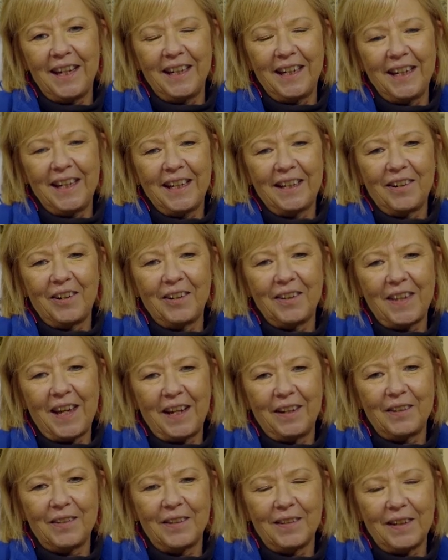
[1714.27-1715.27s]
and again, our
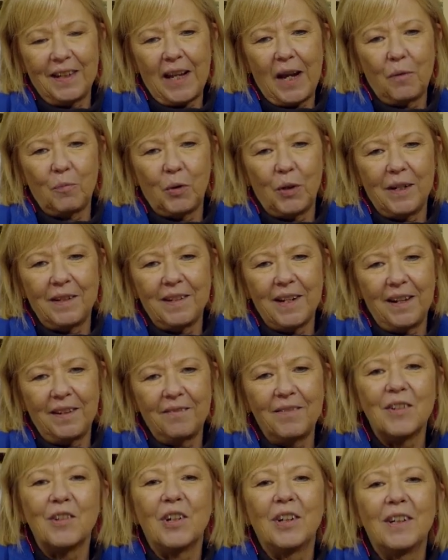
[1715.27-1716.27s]
thanks to the Library
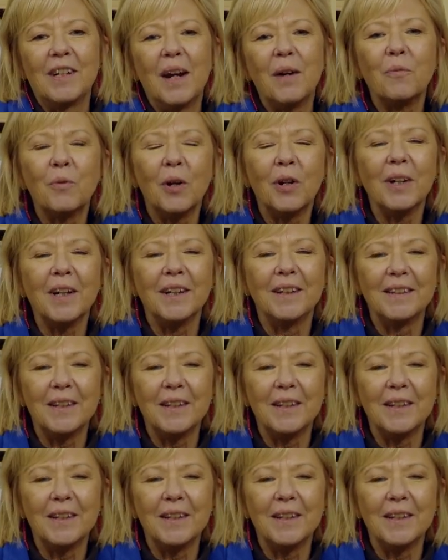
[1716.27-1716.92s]
Television Network.